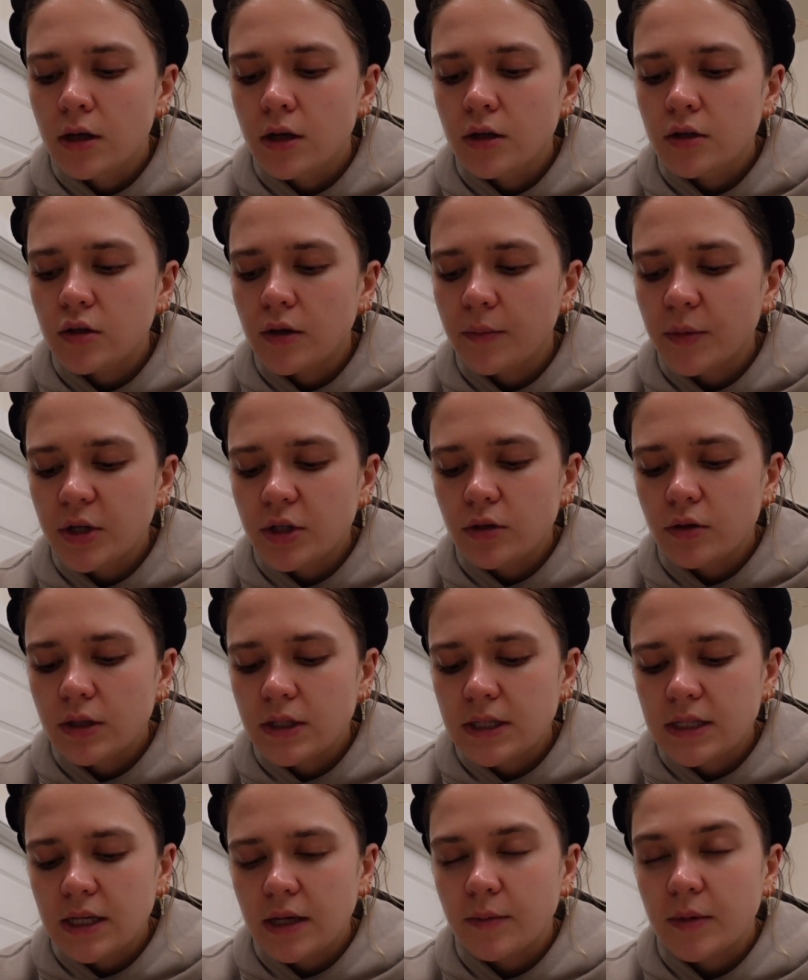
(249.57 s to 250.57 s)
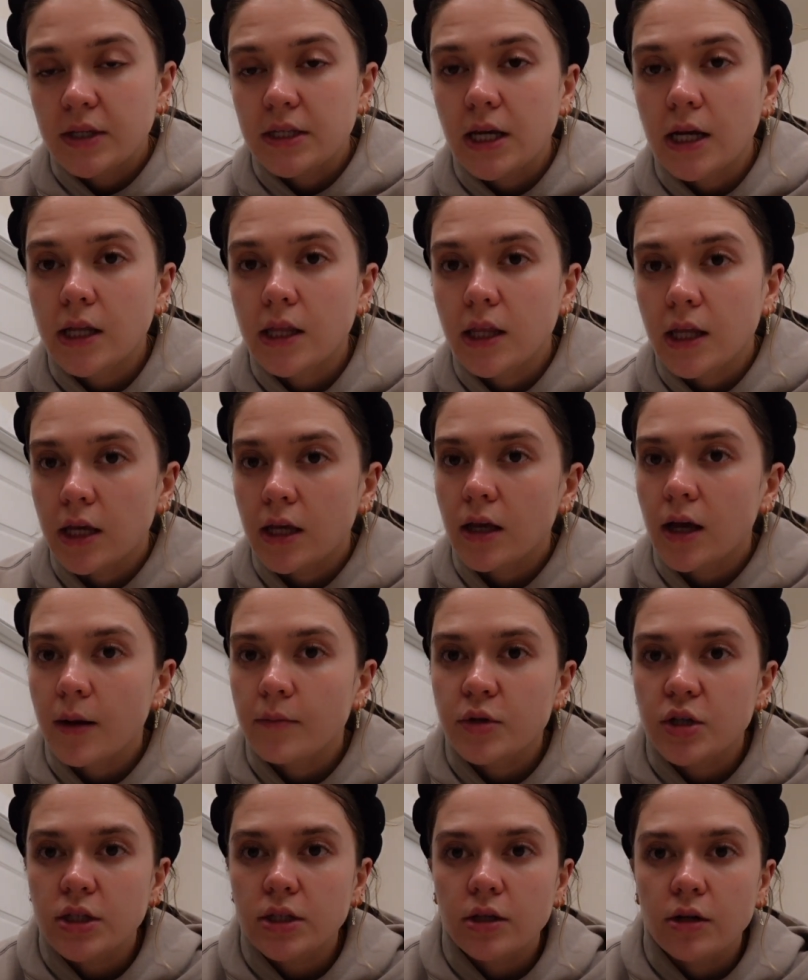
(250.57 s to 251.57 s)
So I'm going to do the same exact thing.
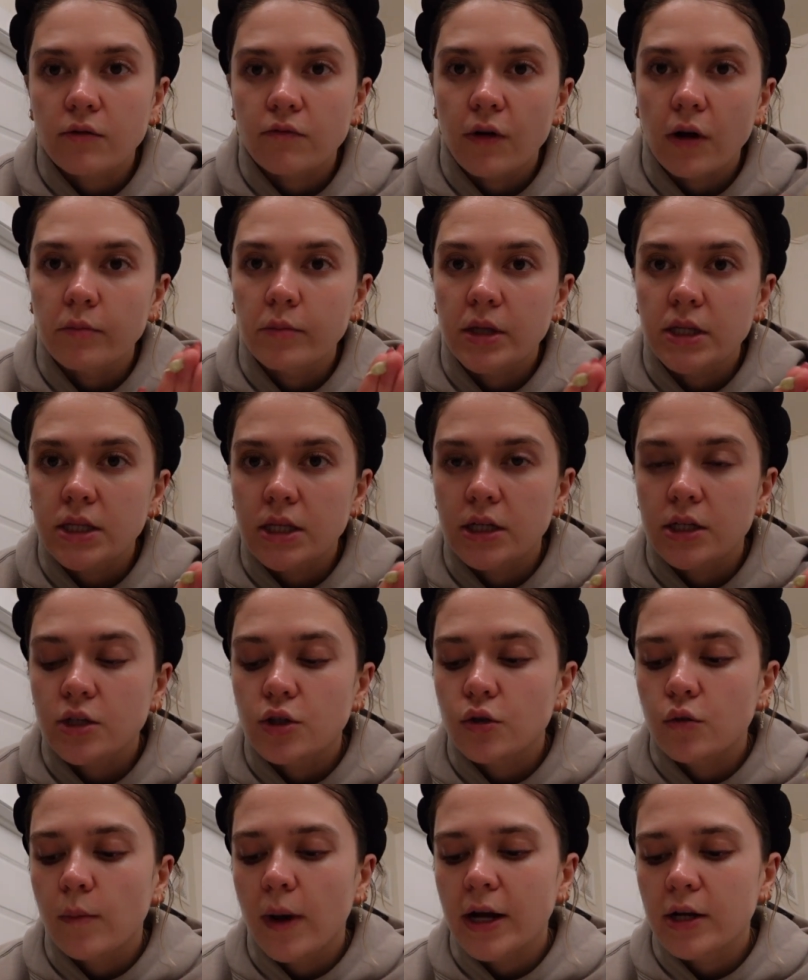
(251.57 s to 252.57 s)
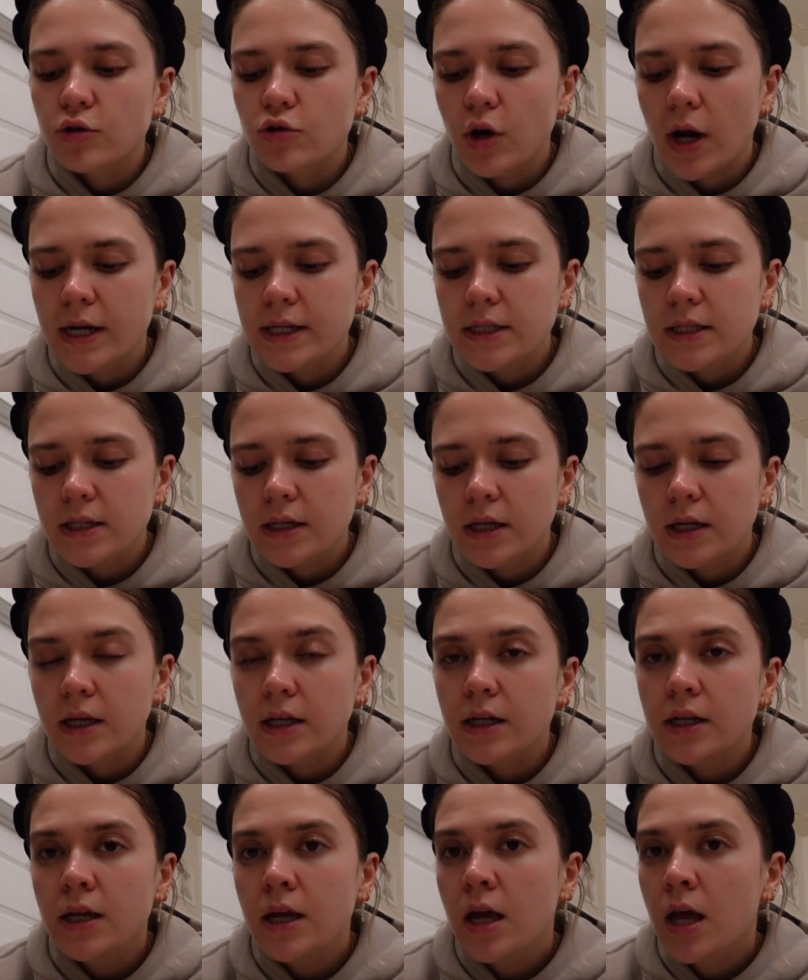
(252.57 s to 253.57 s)
I'm just going to rub this into my dry
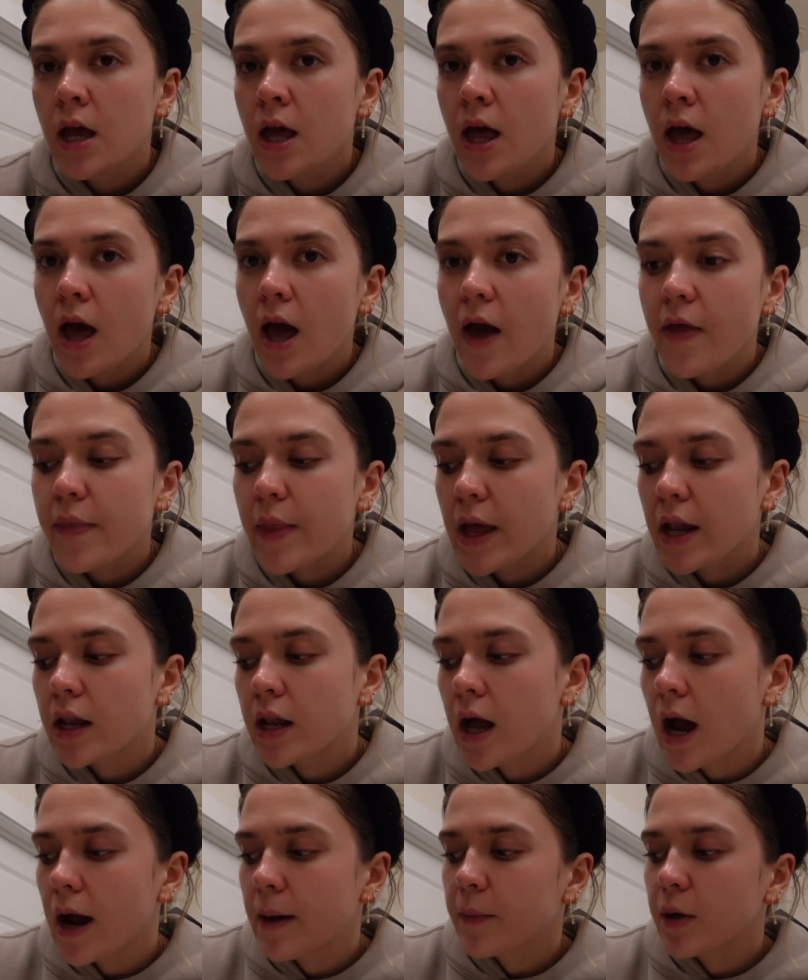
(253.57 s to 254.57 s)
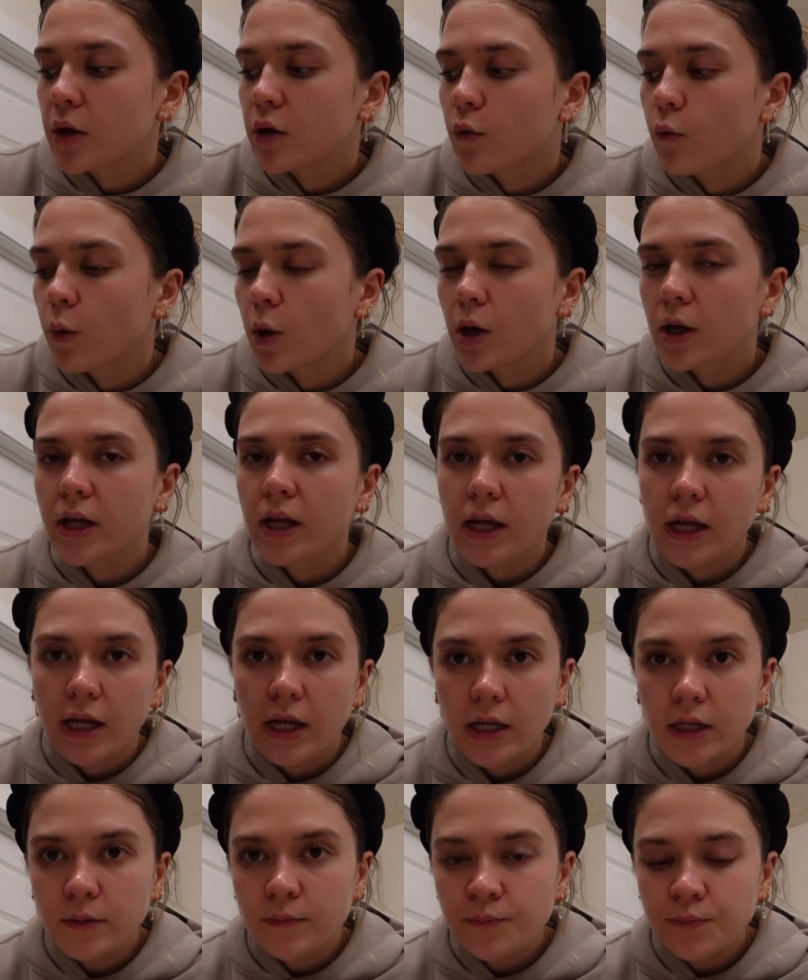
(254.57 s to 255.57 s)
skin, and then I'm going to work it
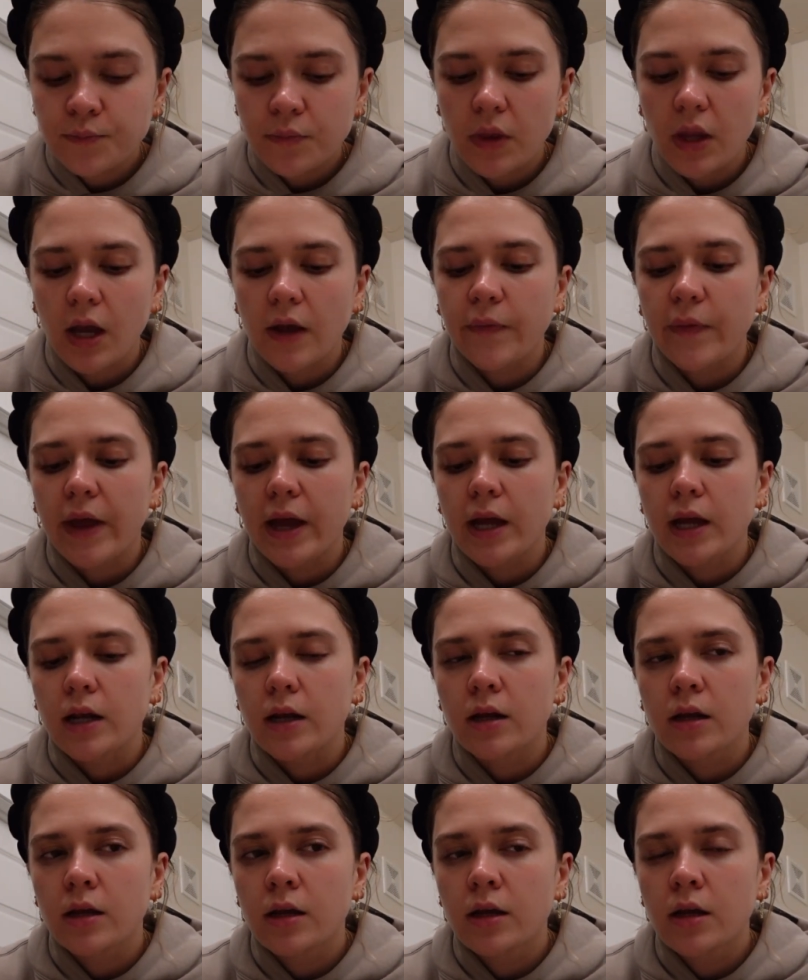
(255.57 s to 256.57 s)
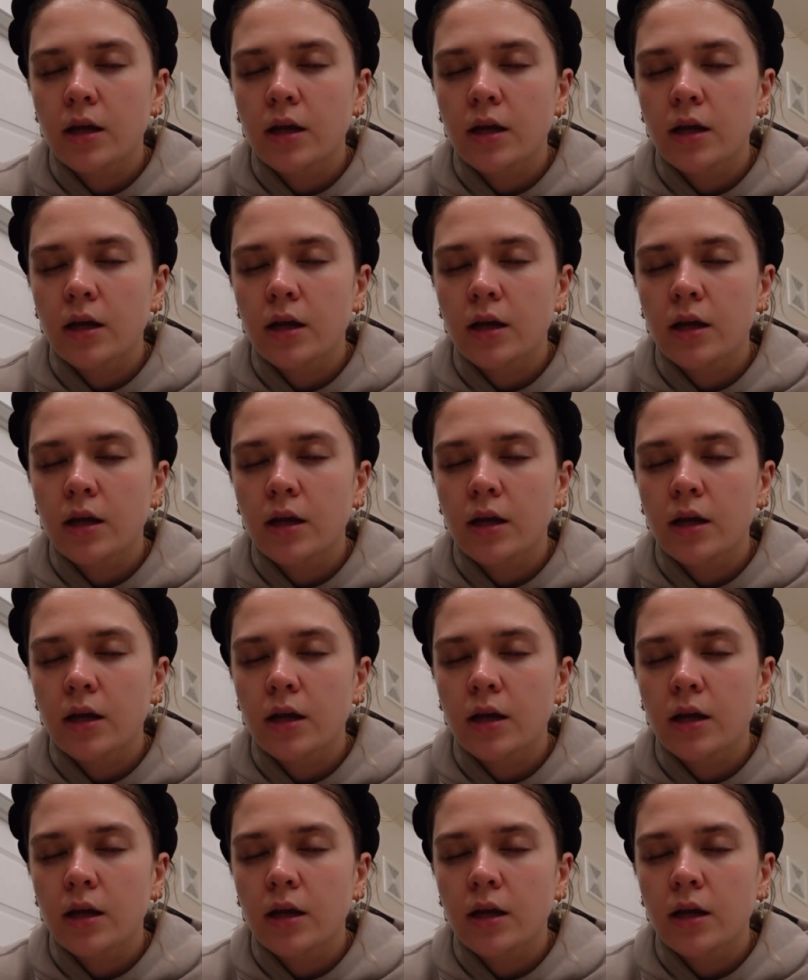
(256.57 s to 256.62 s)
in, and then